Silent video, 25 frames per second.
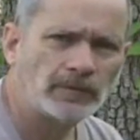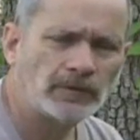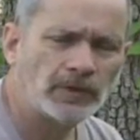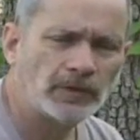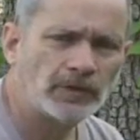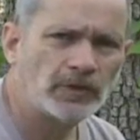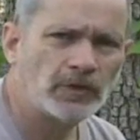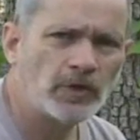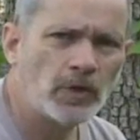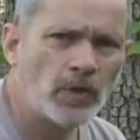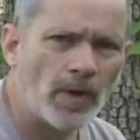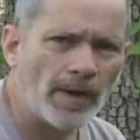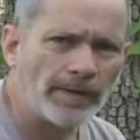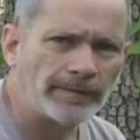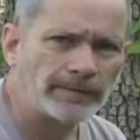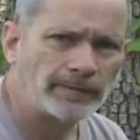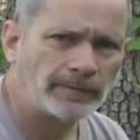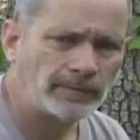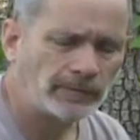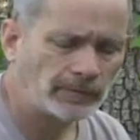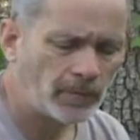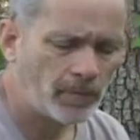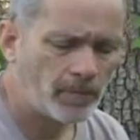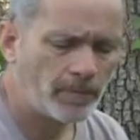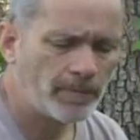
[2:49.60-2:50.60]
just chew it.
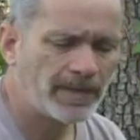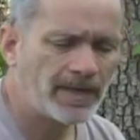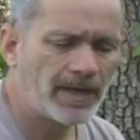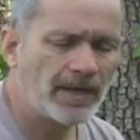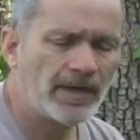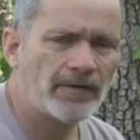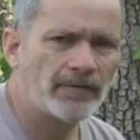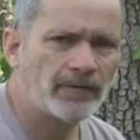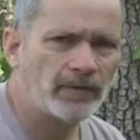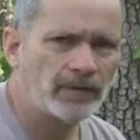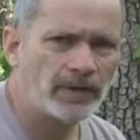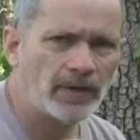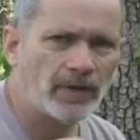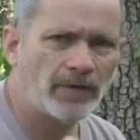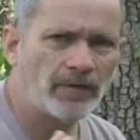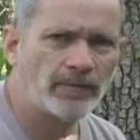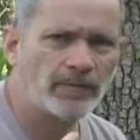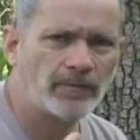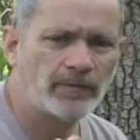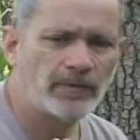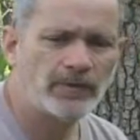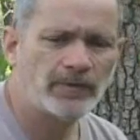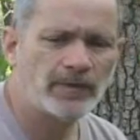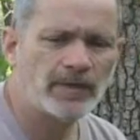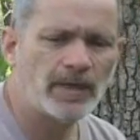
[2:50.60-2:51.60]
Be careful, the
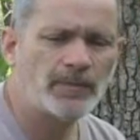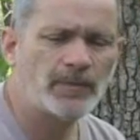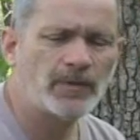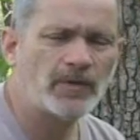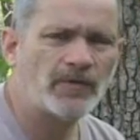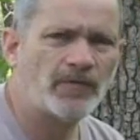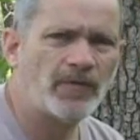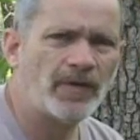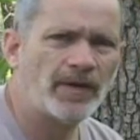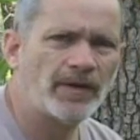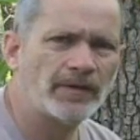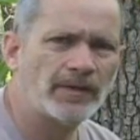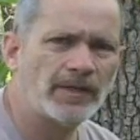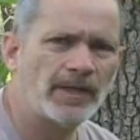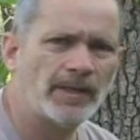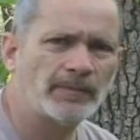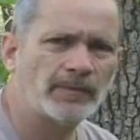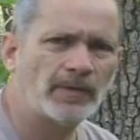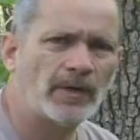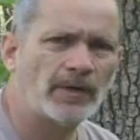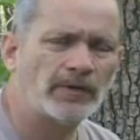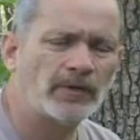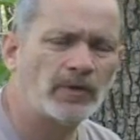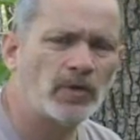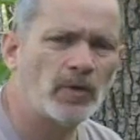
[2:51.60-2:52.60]
tips of your
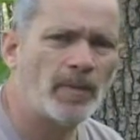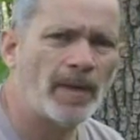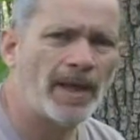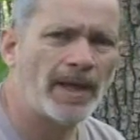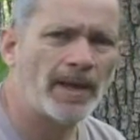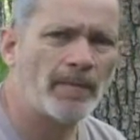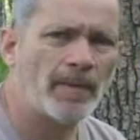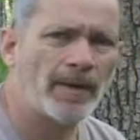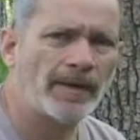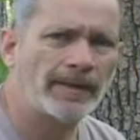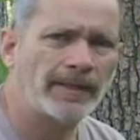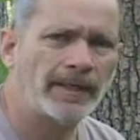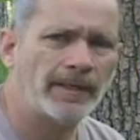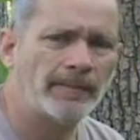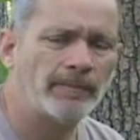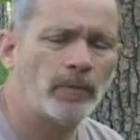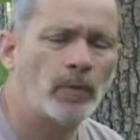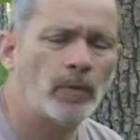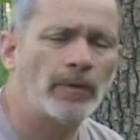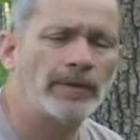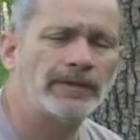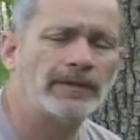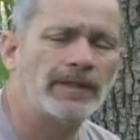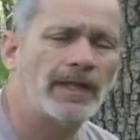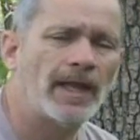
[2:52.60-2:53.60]
fingertips aren't too bad about getting
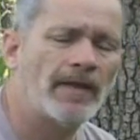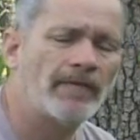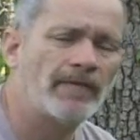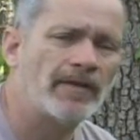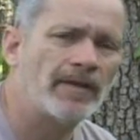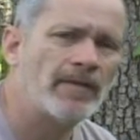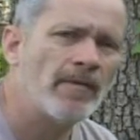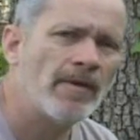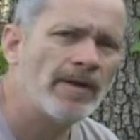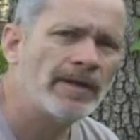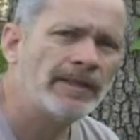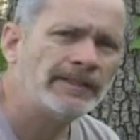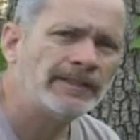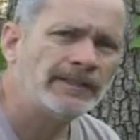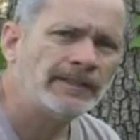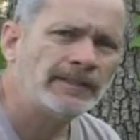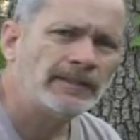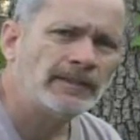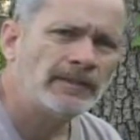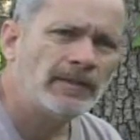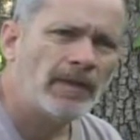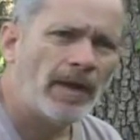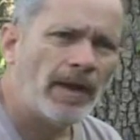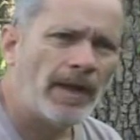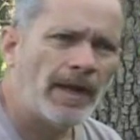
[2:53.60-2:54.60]
poison ivy.
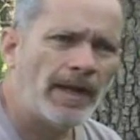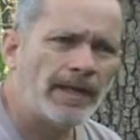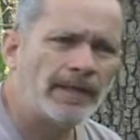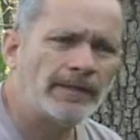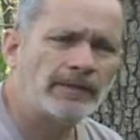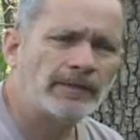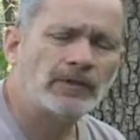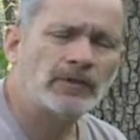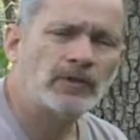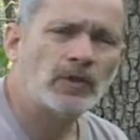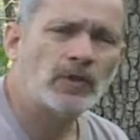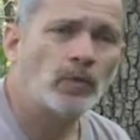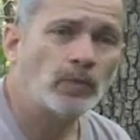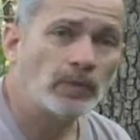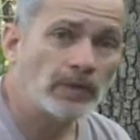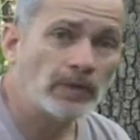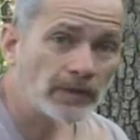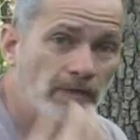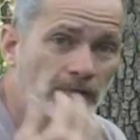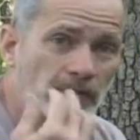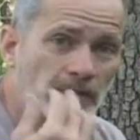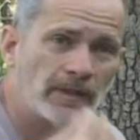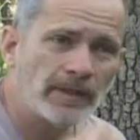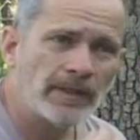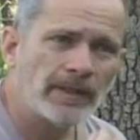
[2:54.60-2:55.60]
And just don't
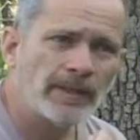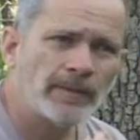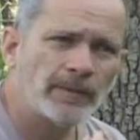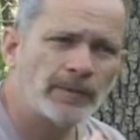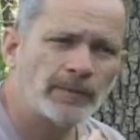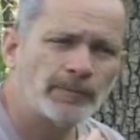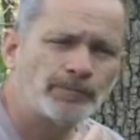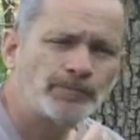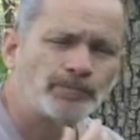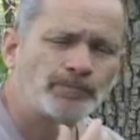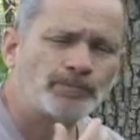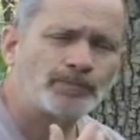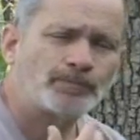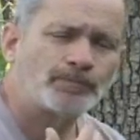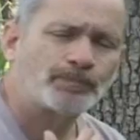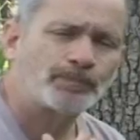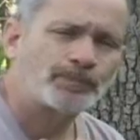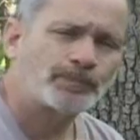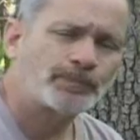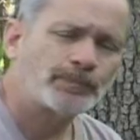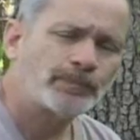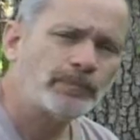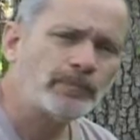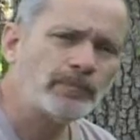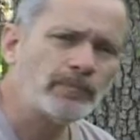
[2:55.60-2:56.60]
touch your lips.
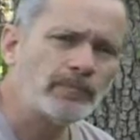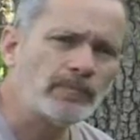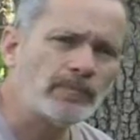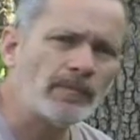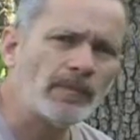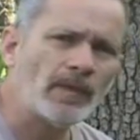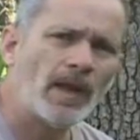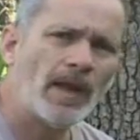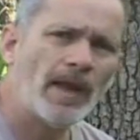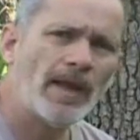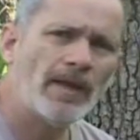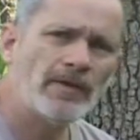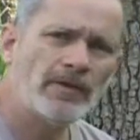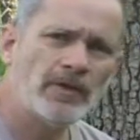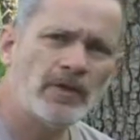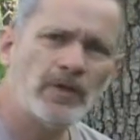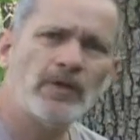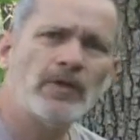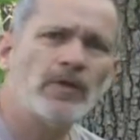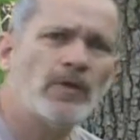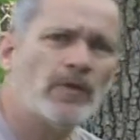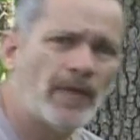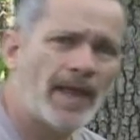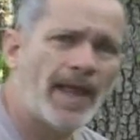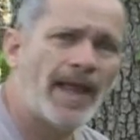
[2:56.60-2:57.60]
And you
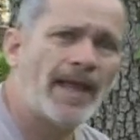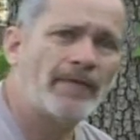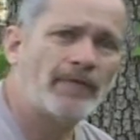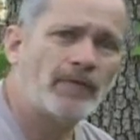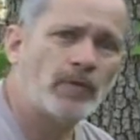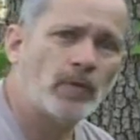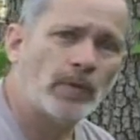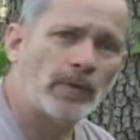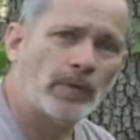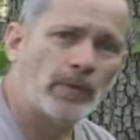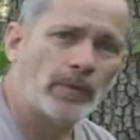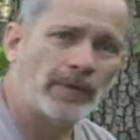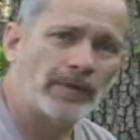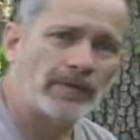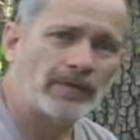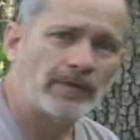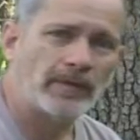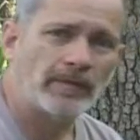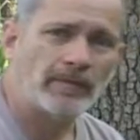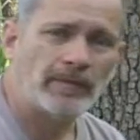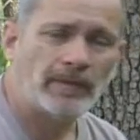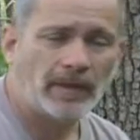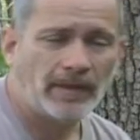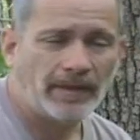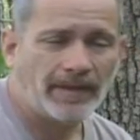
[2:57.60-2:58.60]
can do that if you want to risk
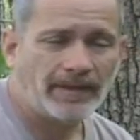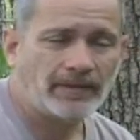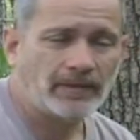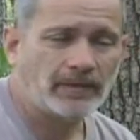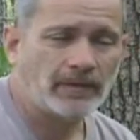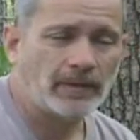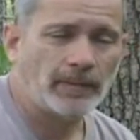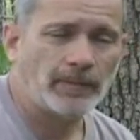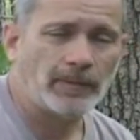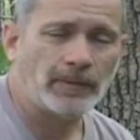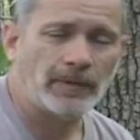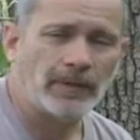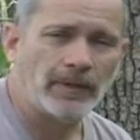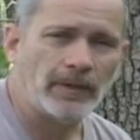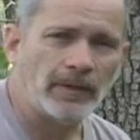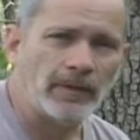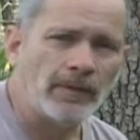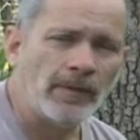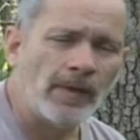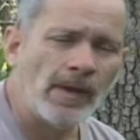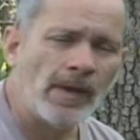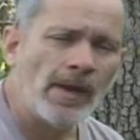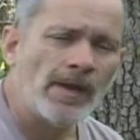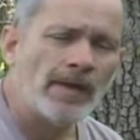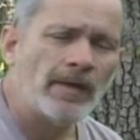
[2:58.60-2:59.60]
it. That's up to
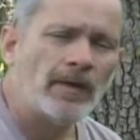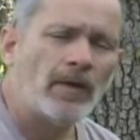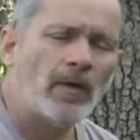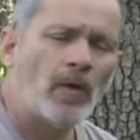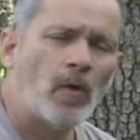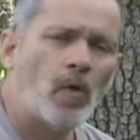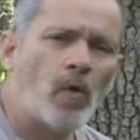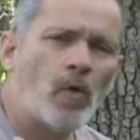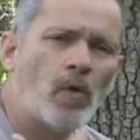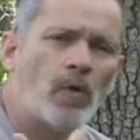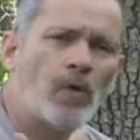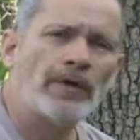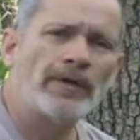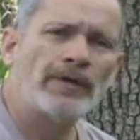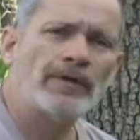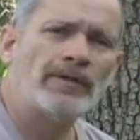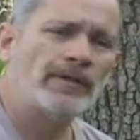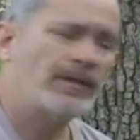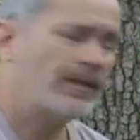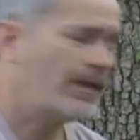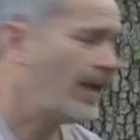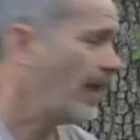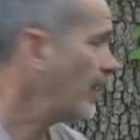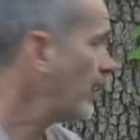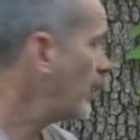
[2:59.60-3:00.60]
you. Or you can
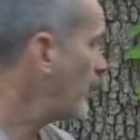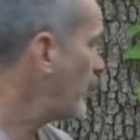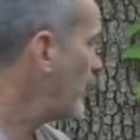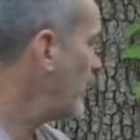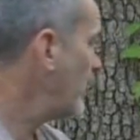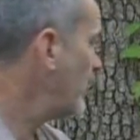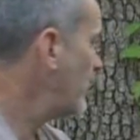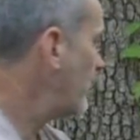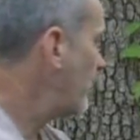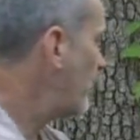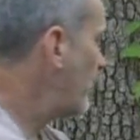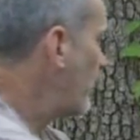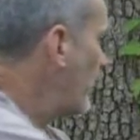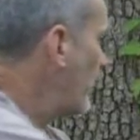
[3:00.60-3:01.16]
just take a pinch of